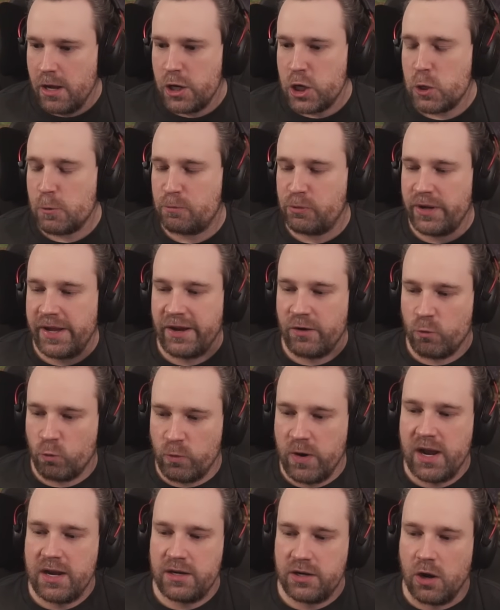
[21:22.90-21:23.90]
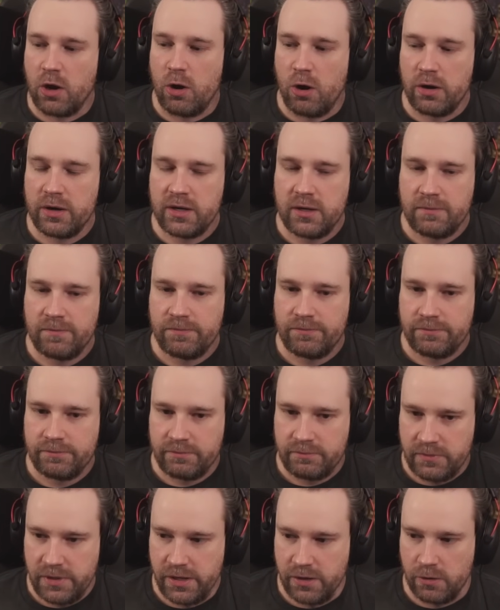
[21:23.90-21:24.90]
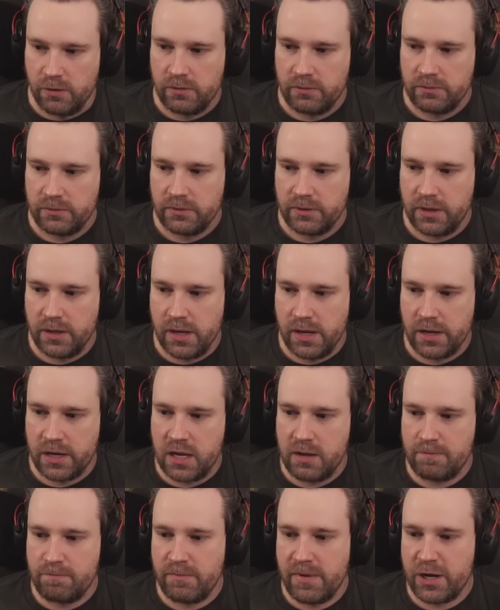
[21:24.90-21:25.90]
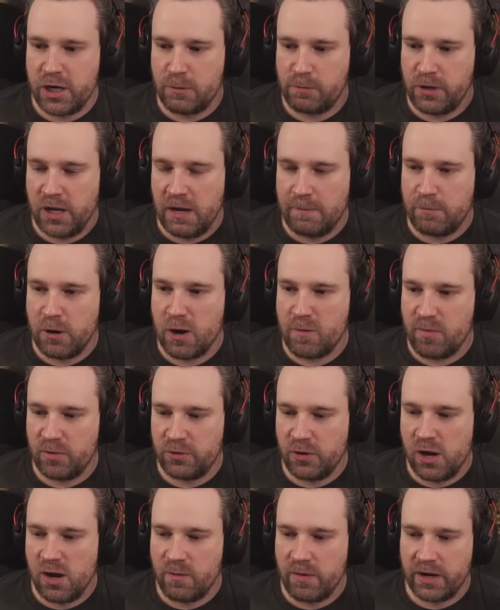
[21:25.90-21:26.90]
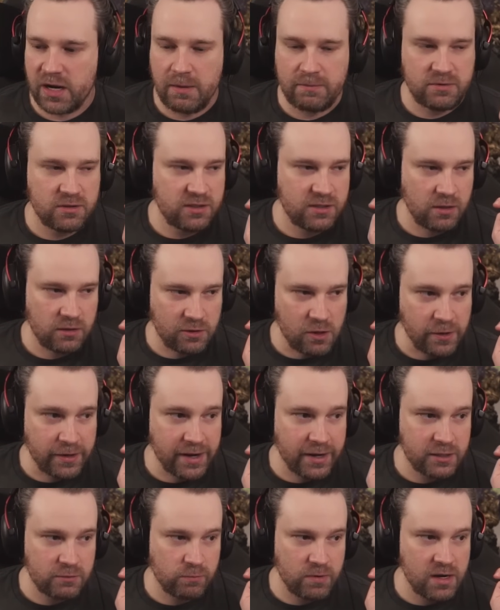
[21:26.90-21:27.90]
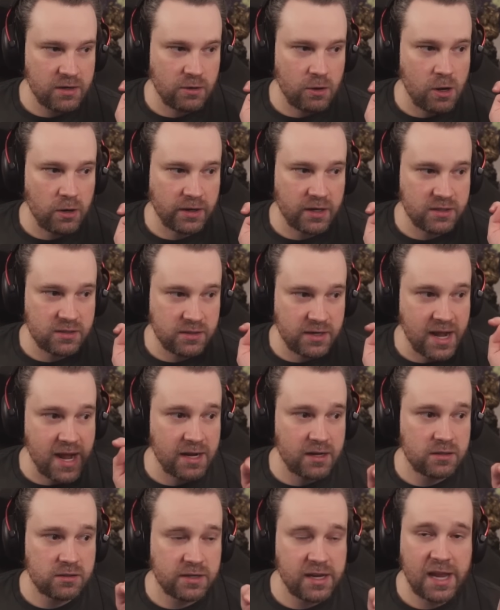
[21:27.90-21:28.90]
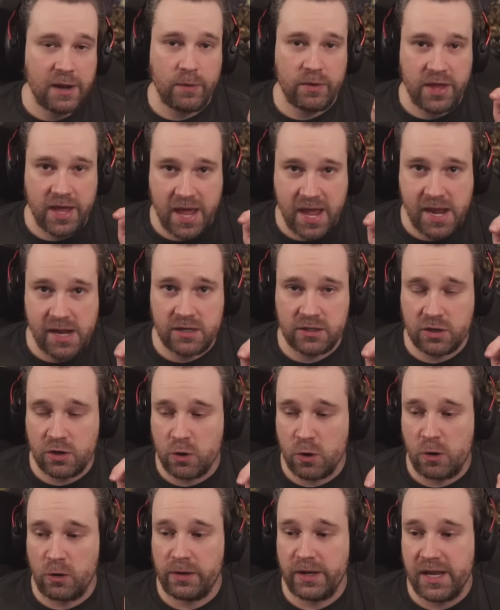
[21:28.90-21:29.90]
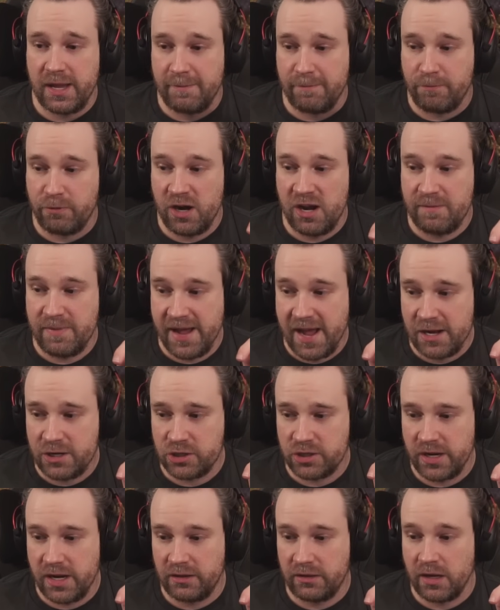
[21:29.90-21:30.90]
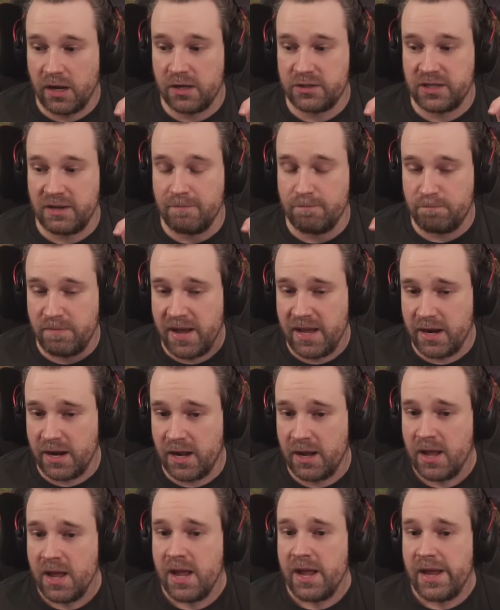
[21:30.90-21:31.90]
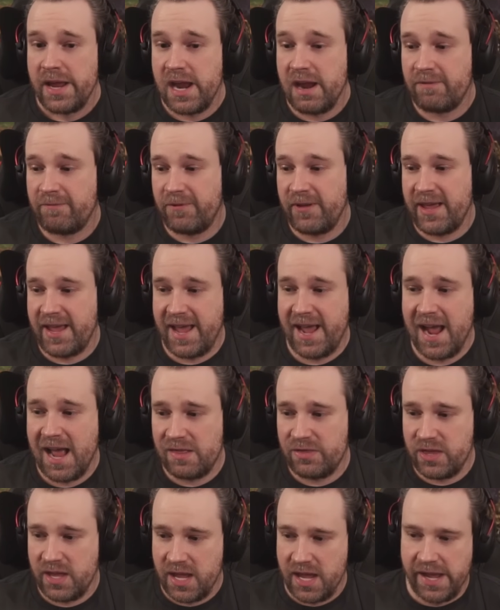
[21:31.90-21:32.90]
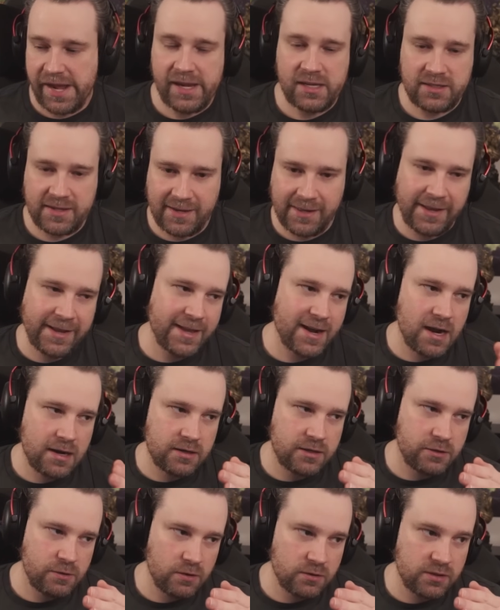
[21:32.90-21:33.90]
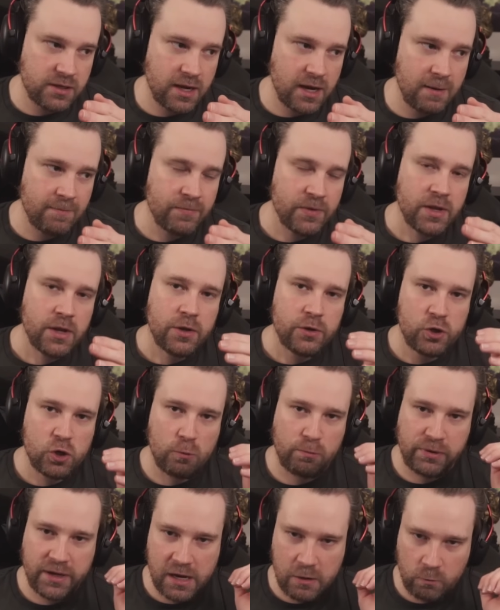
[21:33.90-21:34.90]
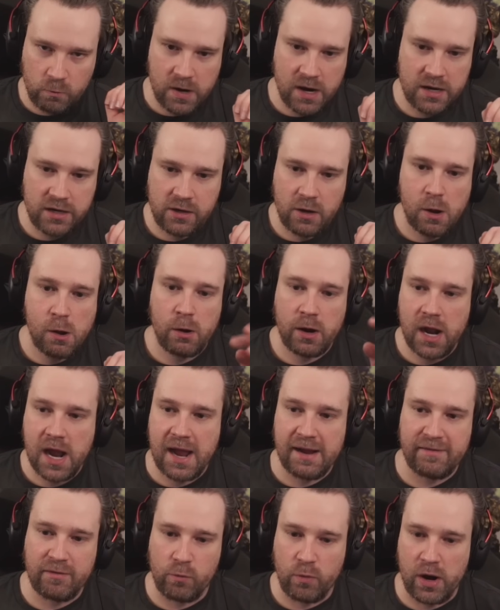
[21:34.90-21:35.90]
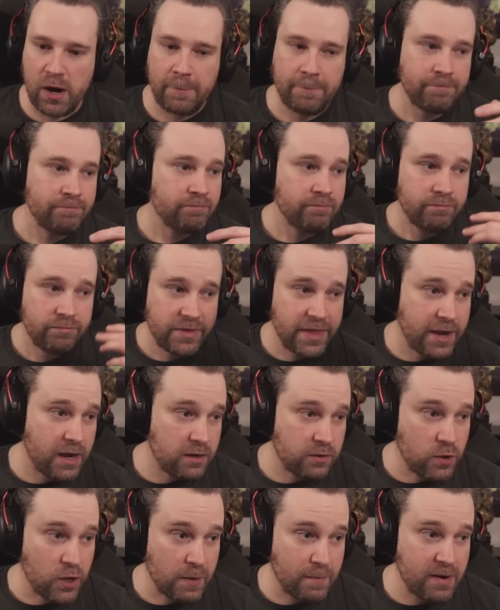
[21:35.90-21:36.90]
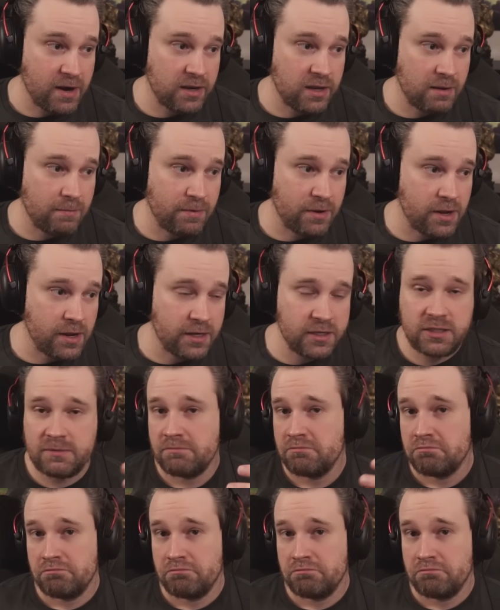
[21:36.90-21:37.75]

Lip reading: Red Dog here. Keep in mind you're playing Purple Dog when it comes to single target, because Red Dog does not scale with haste currently in pre-patch. It does in beta. If they add the haste scaling in on Tuesday, you'll play Red Dog everywhere. They didn't talk about it in the bugs.